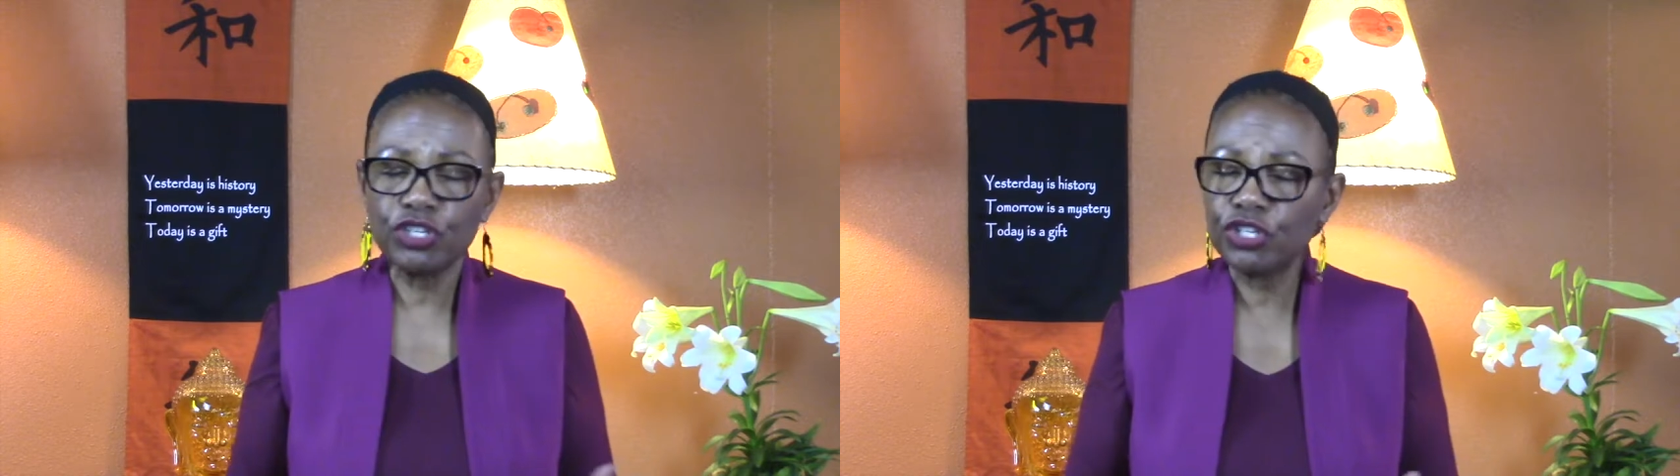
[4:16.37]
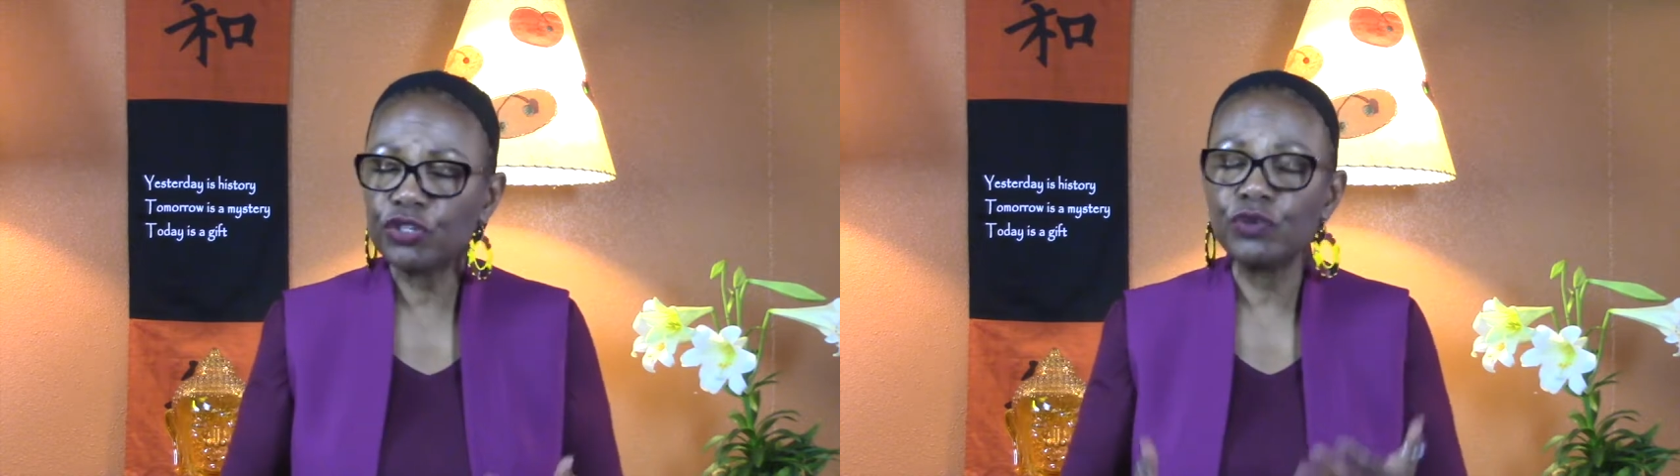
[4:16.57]

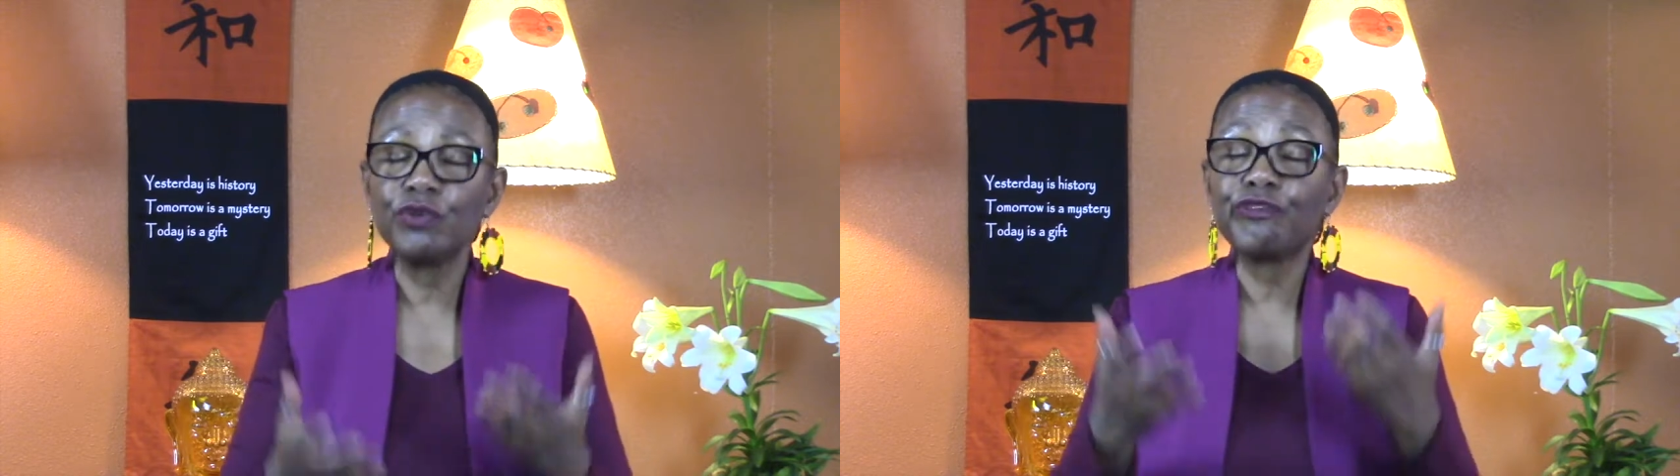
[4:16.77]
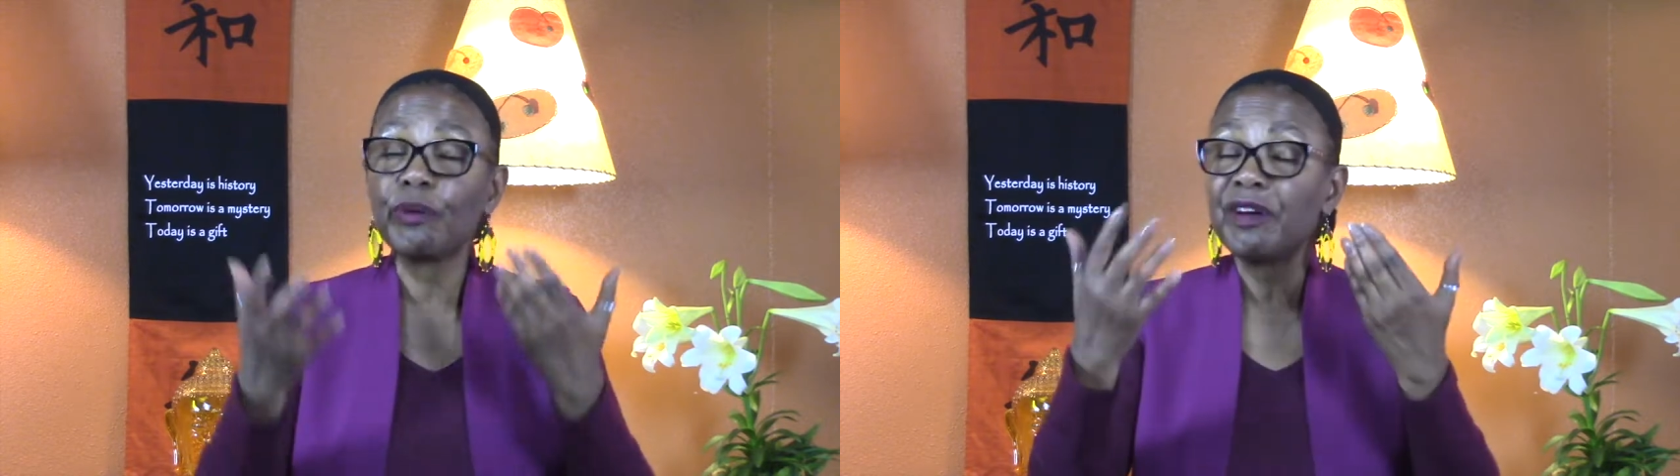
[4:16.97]
you
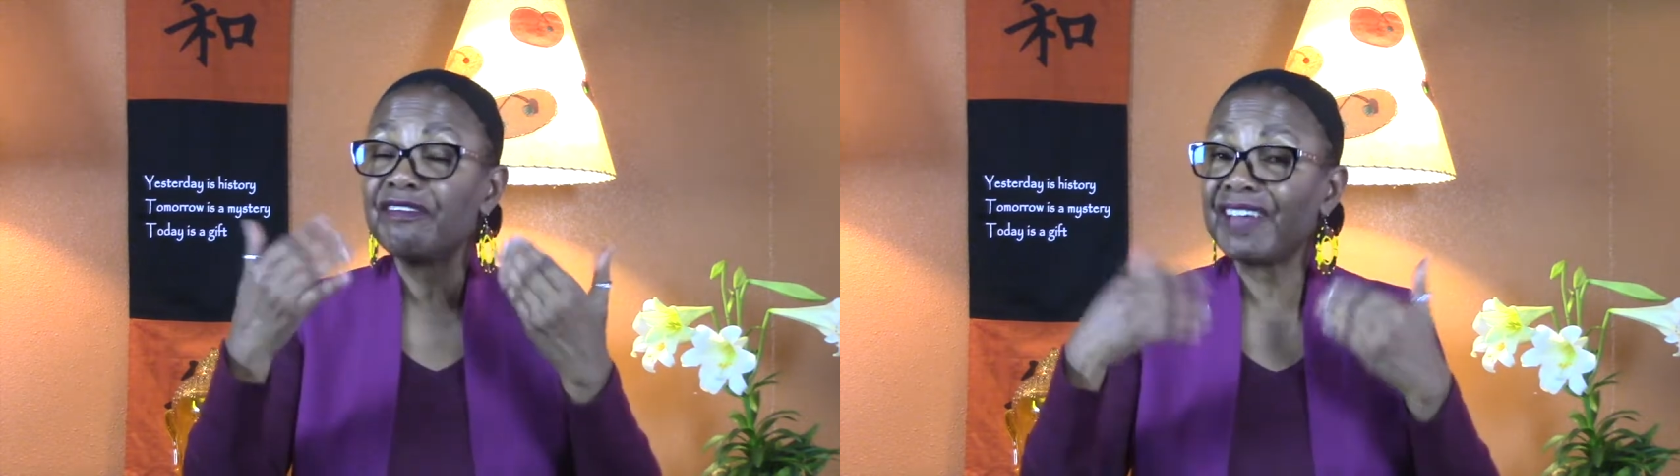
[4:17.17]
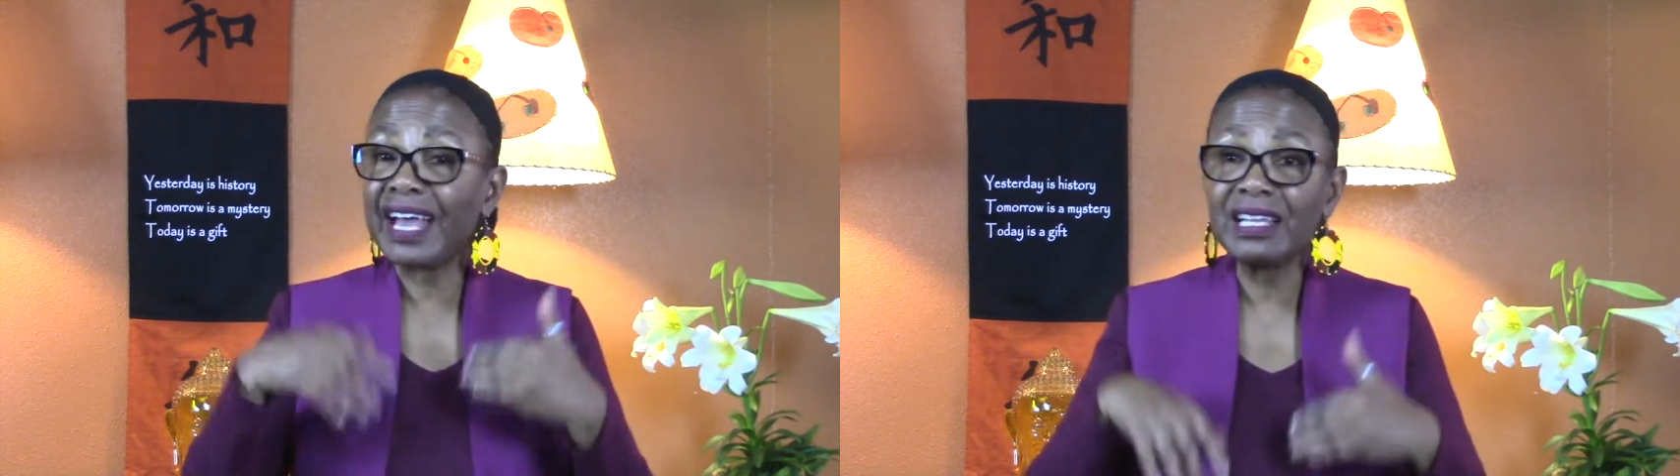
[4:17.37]
from a
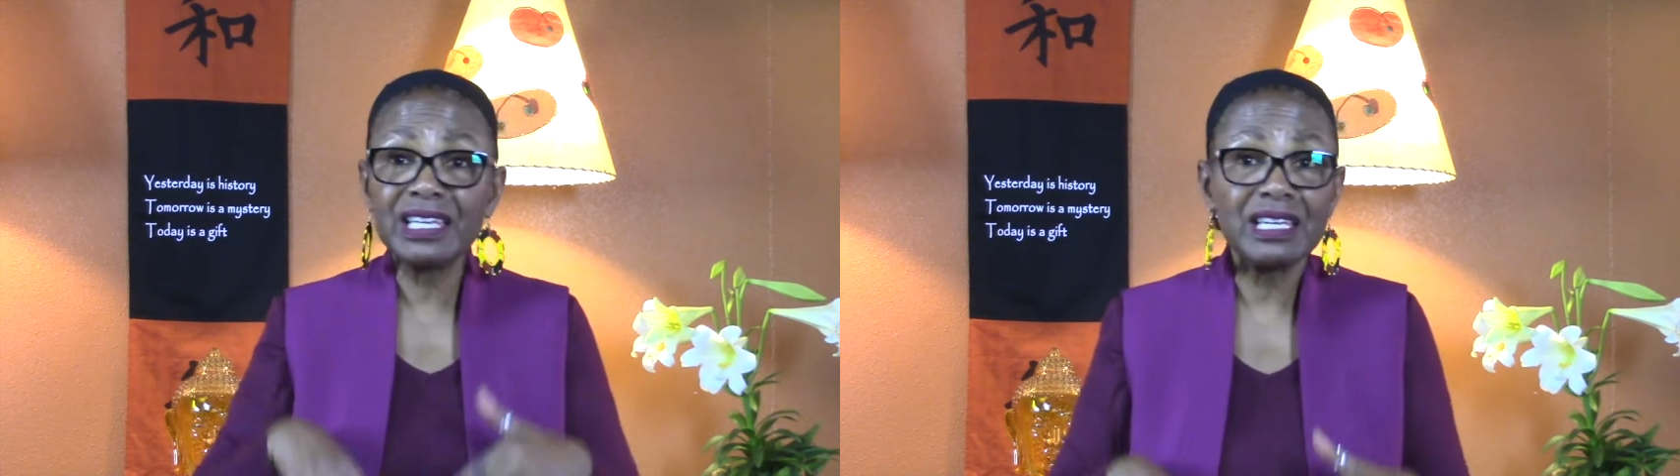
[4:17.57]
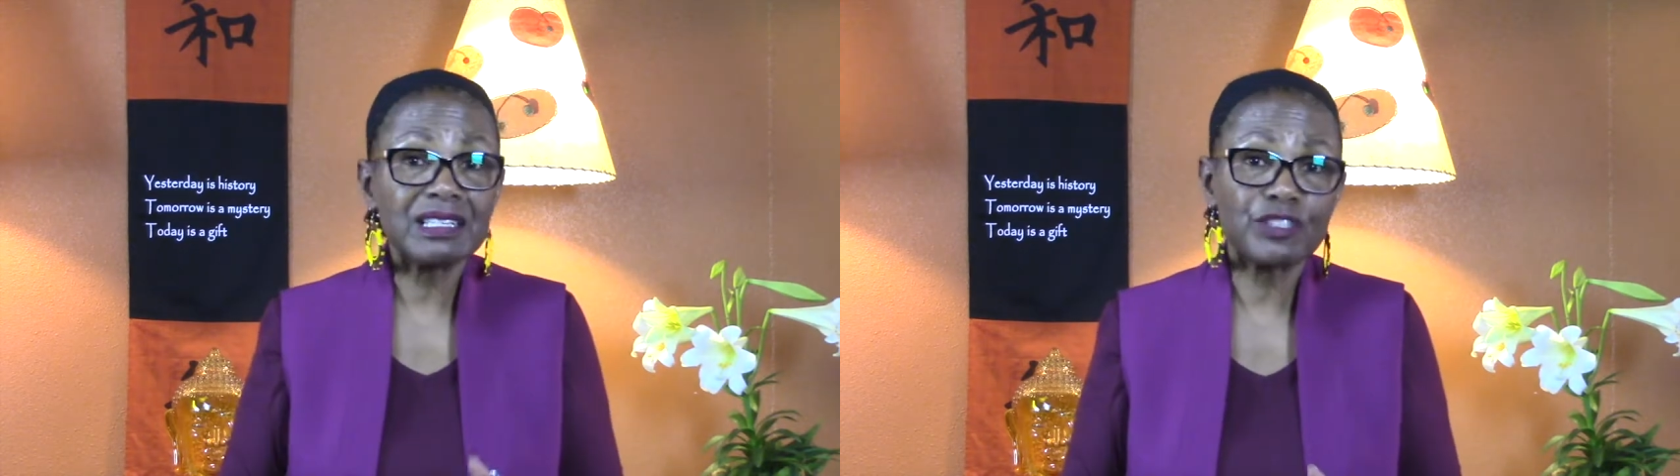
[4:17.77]

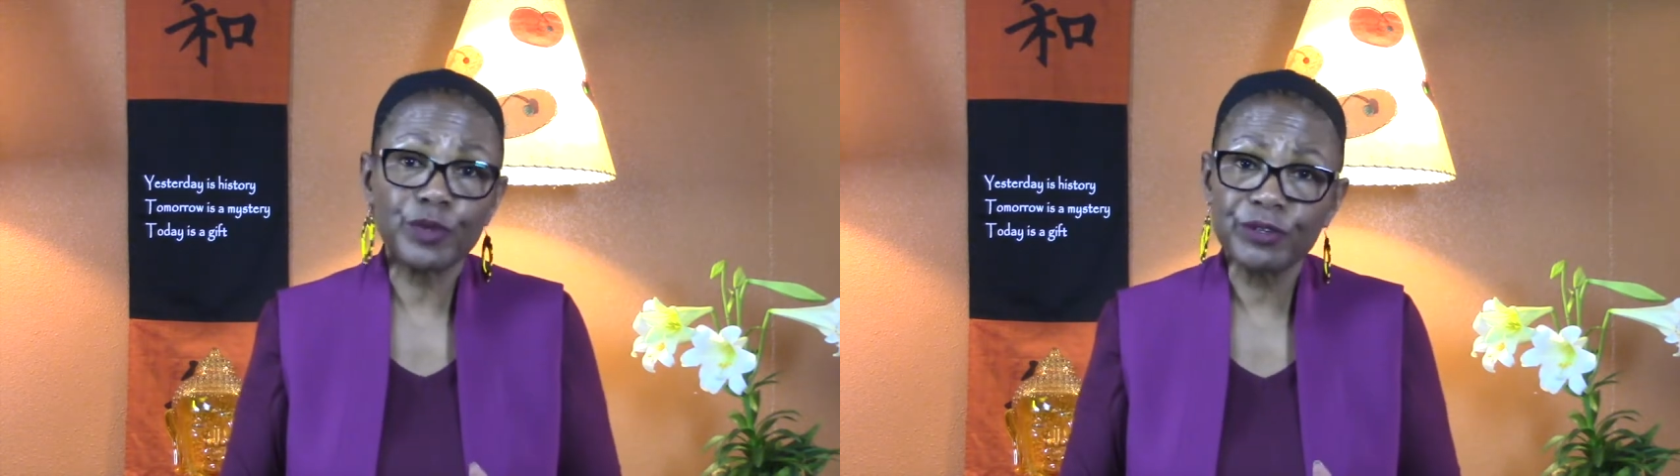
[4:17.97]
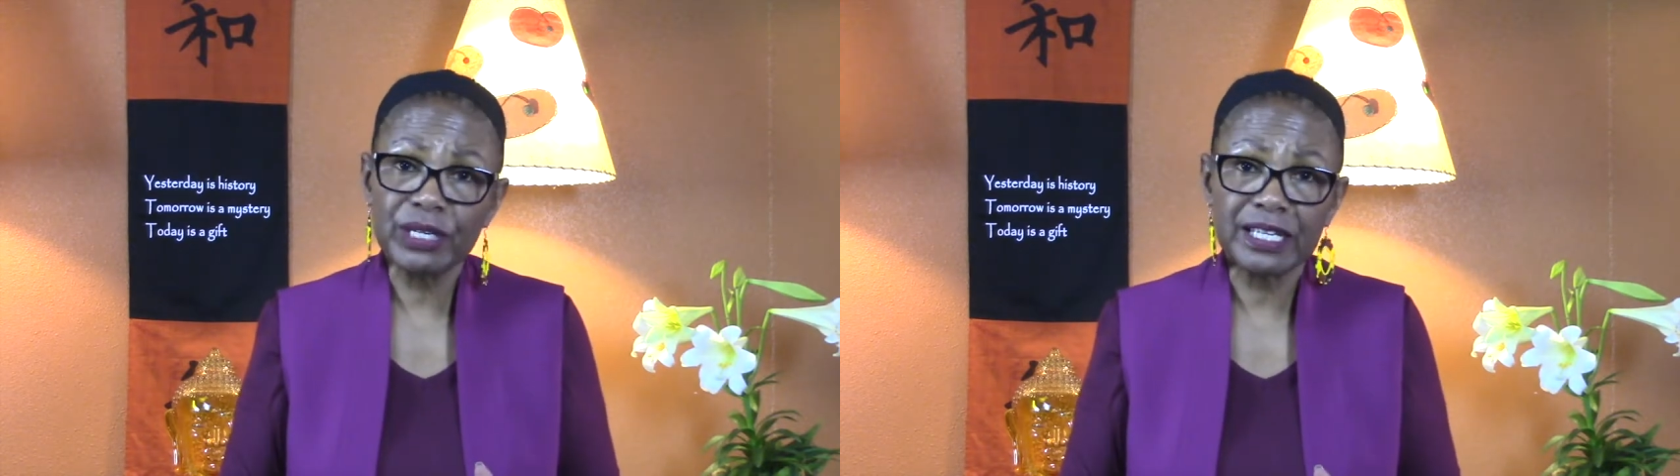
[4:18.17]
valley
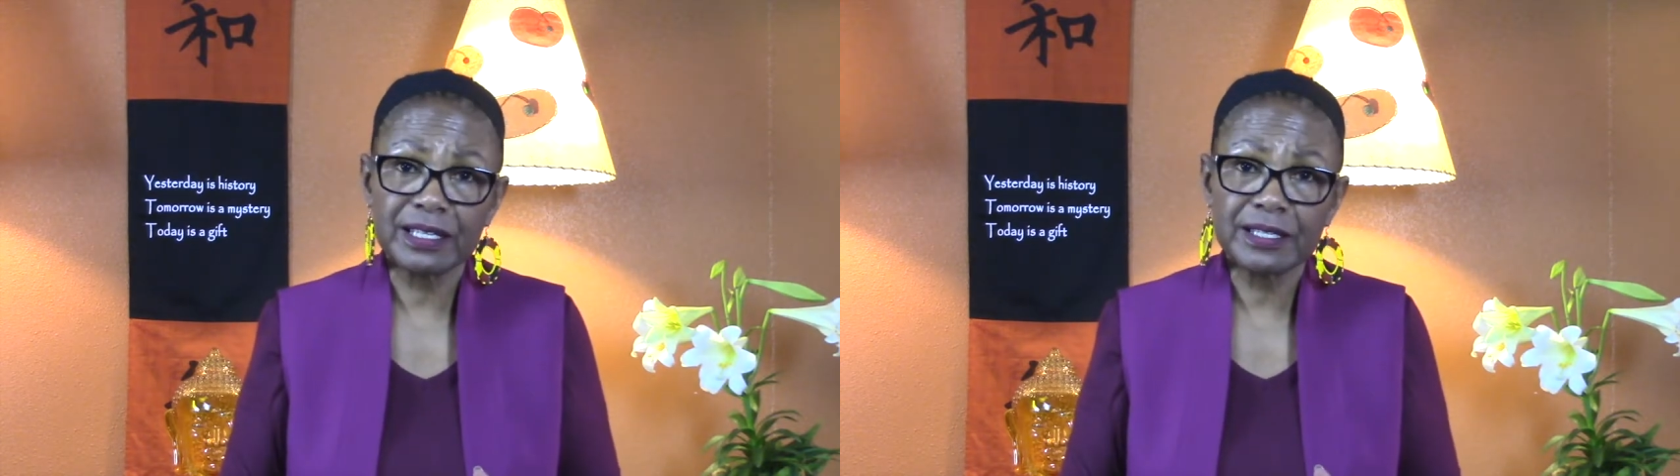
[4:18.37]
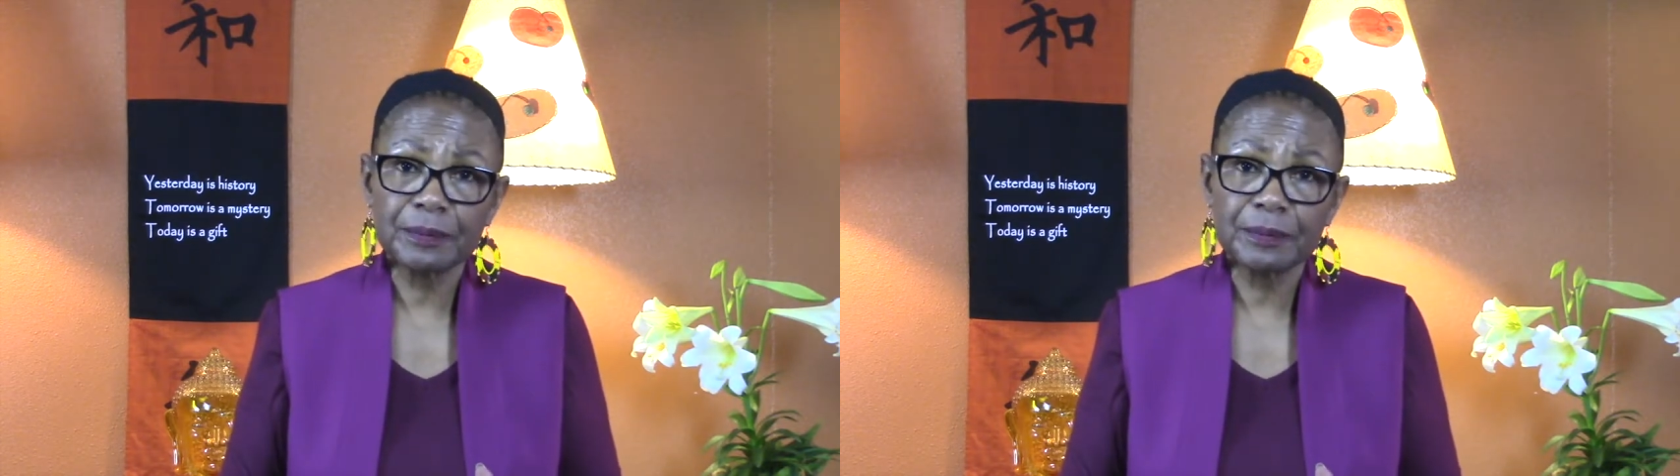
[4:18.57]
experience.